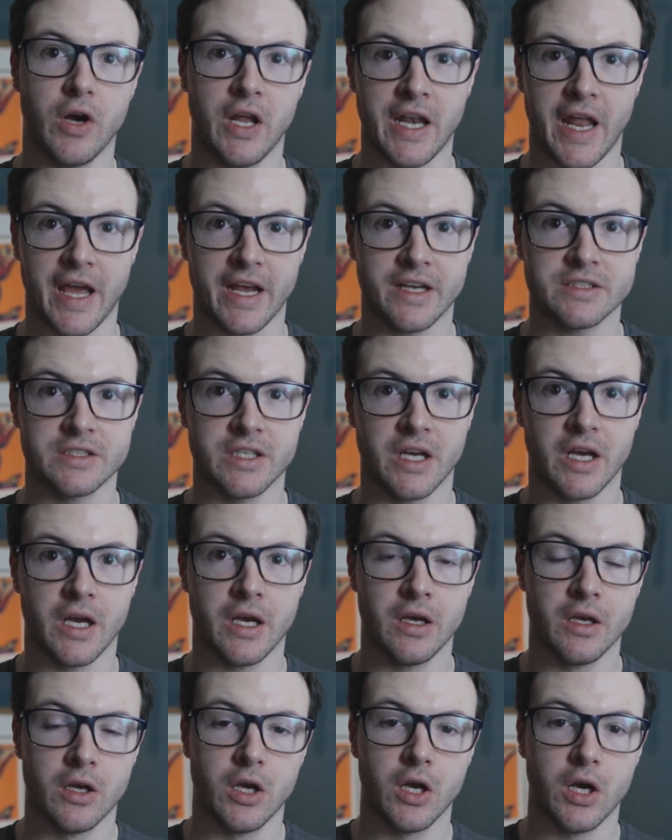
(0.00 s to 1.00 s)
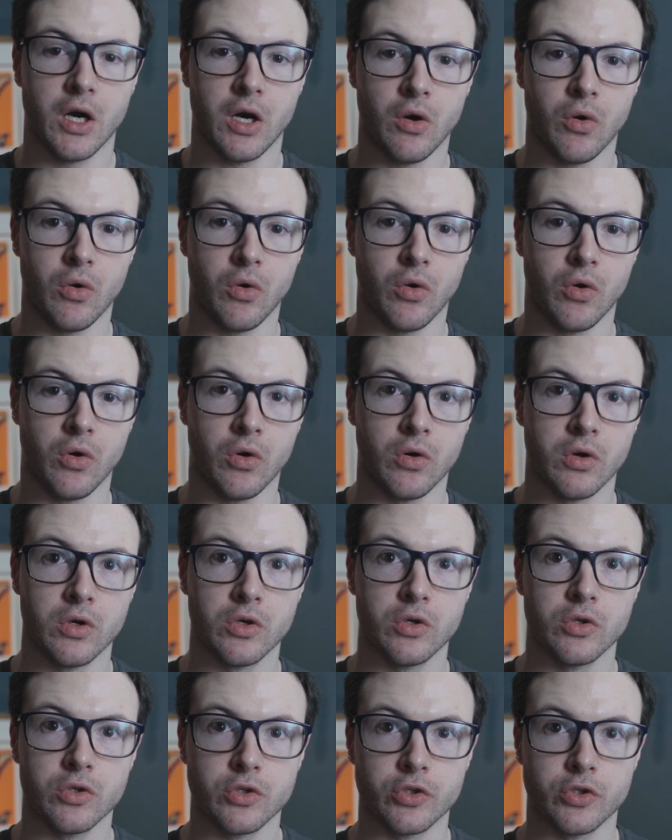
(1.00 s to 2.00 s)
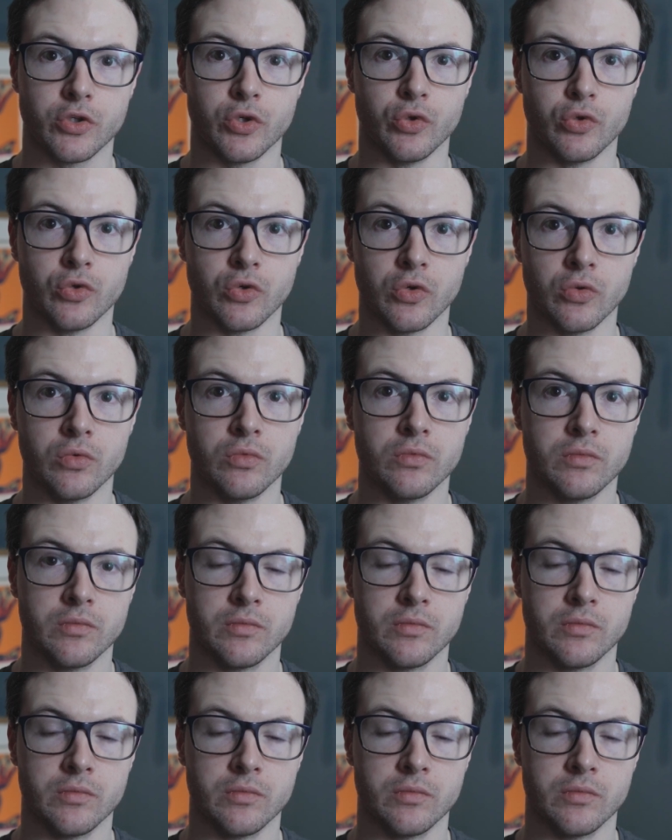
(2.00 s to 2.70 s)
Alexa, or Google